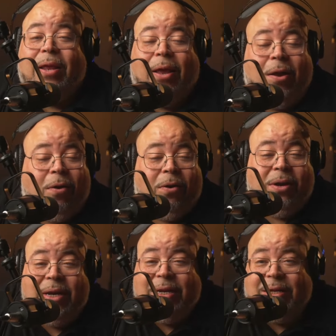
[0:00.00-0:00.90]
all
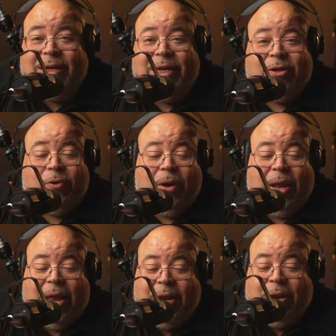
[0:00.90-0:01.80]
of these things gonna
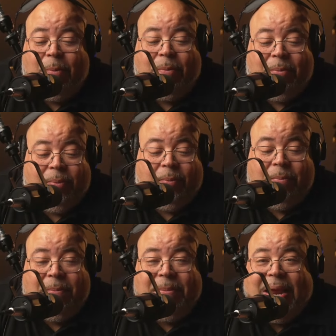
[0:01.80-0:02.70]
end up
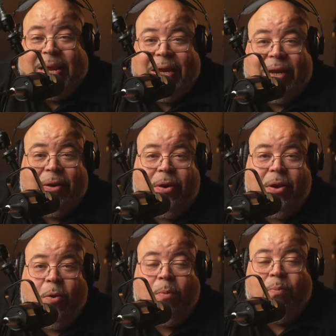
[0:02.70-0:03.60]
making
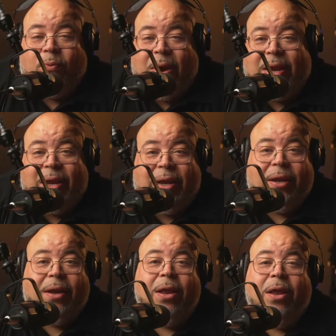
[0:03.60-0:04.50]
or
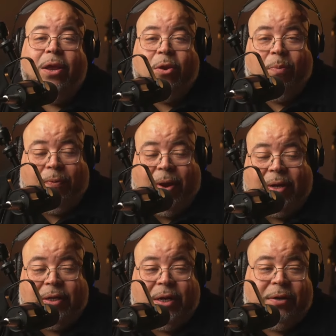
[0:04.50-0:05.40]
breaking your
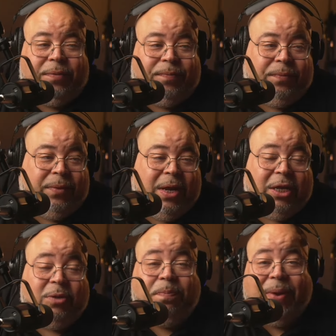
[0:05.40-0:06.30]
project,
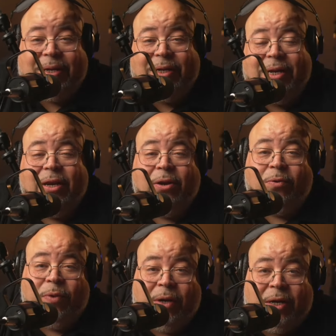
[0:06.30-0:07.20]
especially in
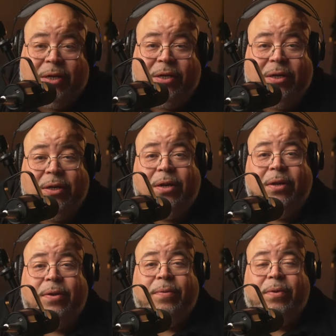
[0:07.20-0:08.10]
Unreal Engine.
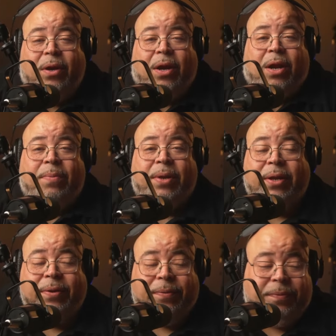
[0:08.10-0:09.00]
You know what I mean?